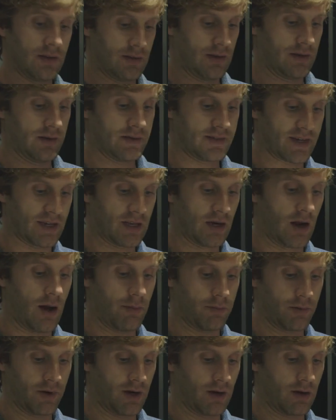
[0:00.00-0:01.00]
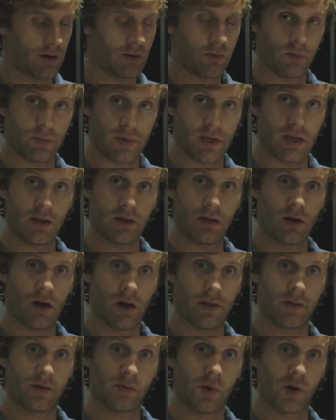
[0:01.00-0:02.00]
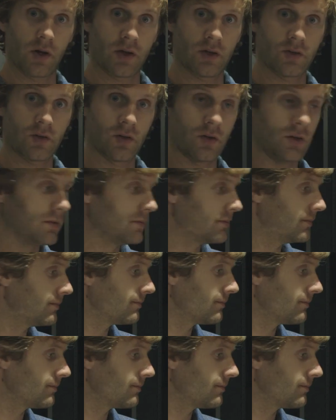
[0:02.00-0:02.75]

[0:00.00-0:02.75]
and then the second operator would be on the remote control